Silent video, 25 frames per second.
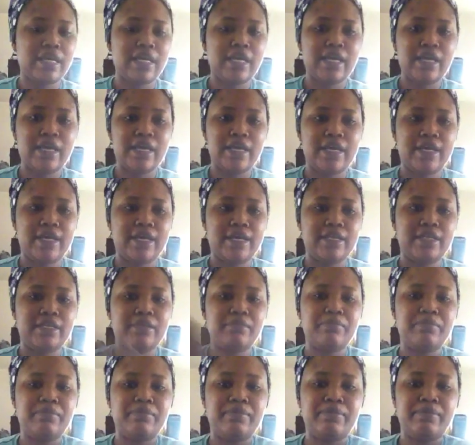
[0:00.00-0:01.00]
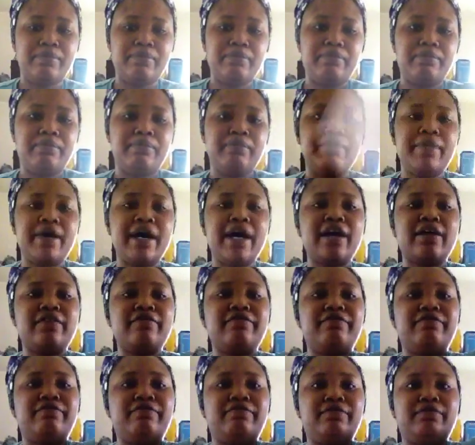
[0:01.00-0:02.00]
And the back
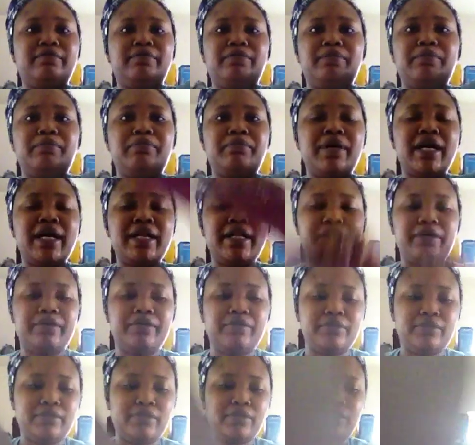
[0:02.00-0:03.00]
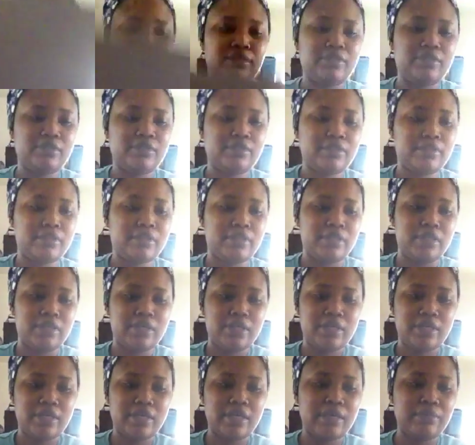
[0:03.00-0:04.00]
panel,
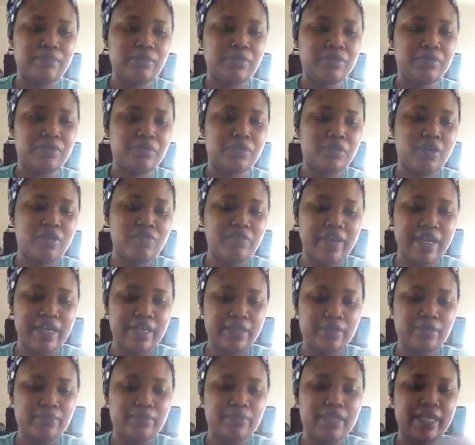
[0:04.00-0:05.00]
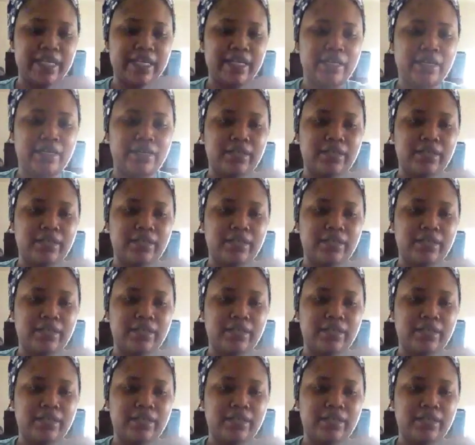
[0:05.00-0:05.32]
I'm going to cover it up like